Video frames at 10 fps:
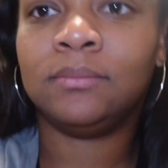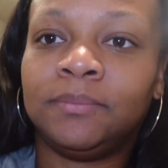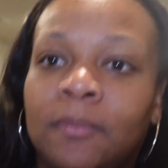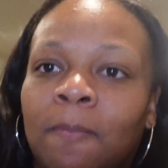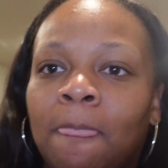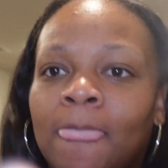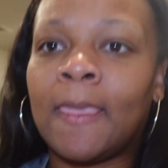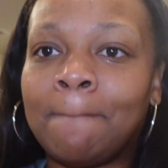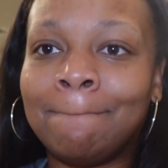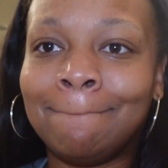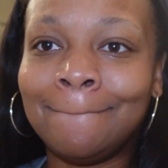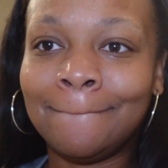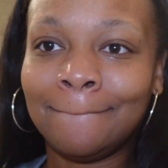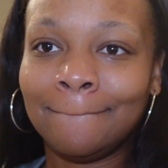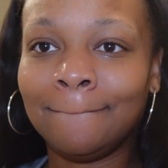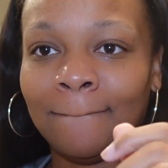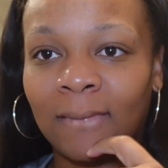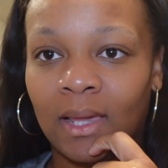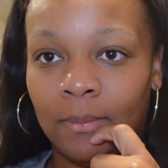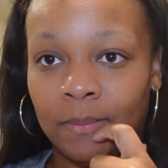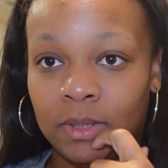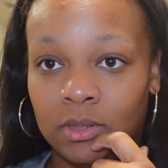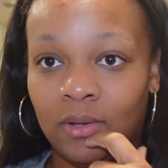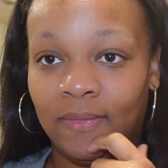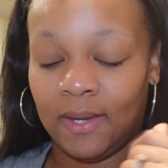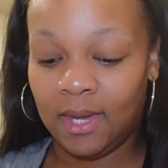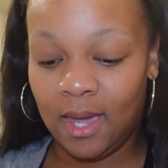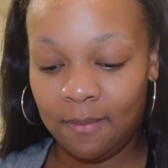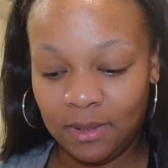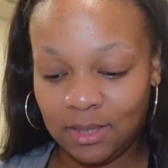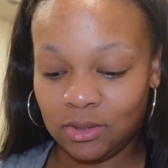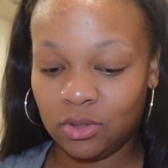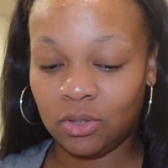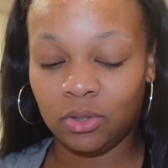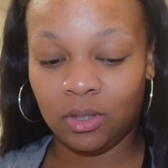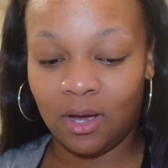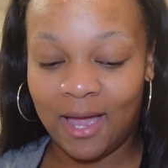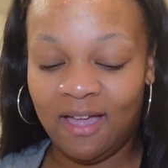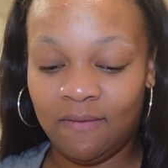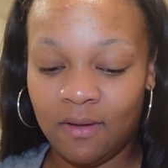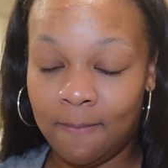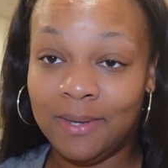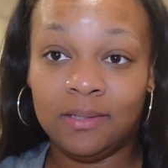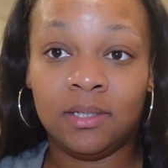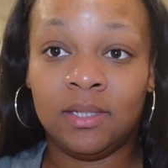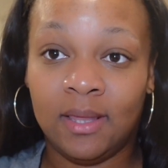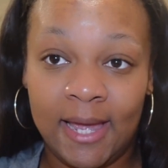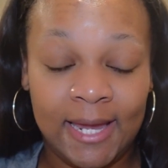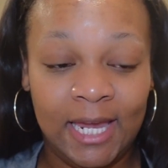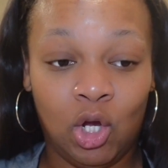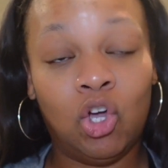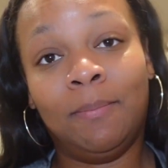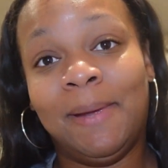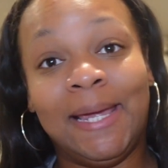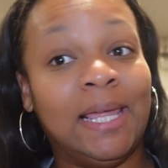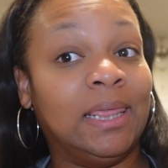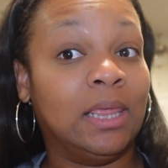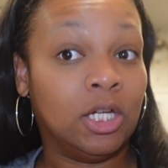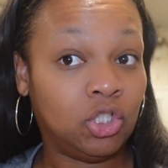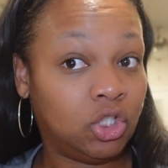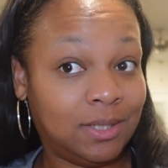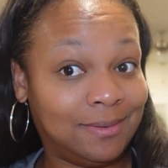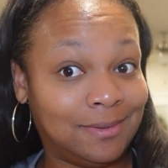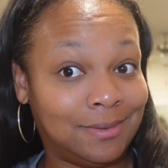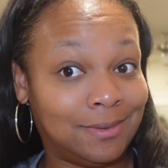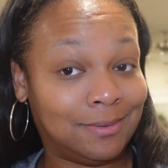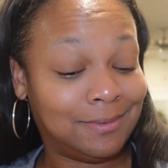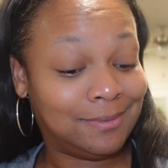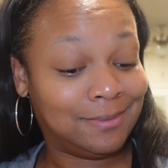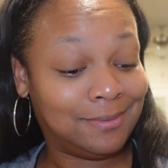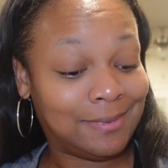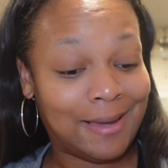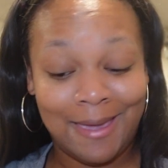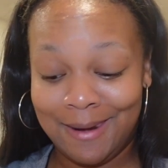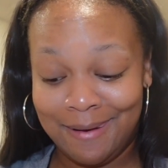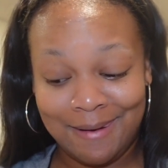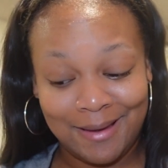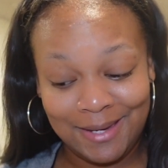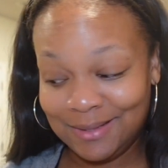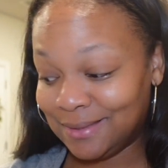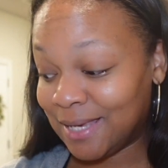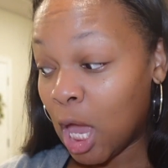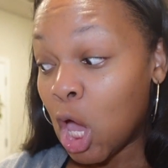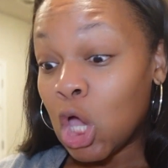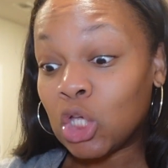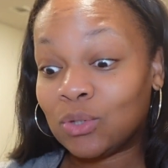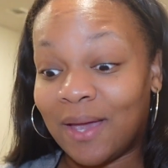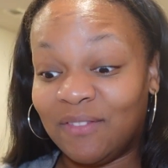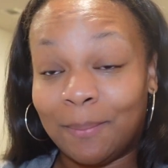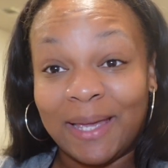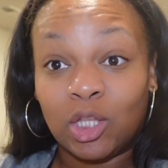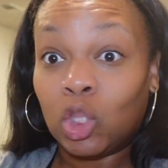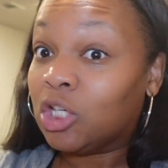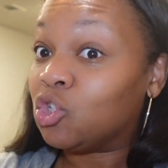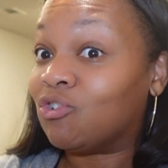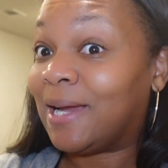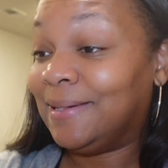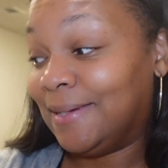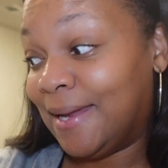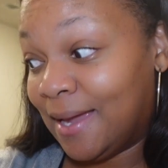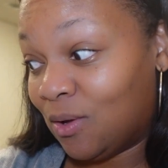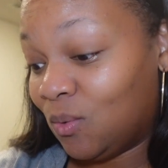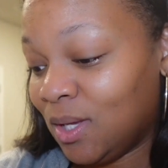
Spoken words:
I'm gonna put y'all in the cabinet. Y'all, I have been slacking on making lunches at night, so I have to make their lunch right now.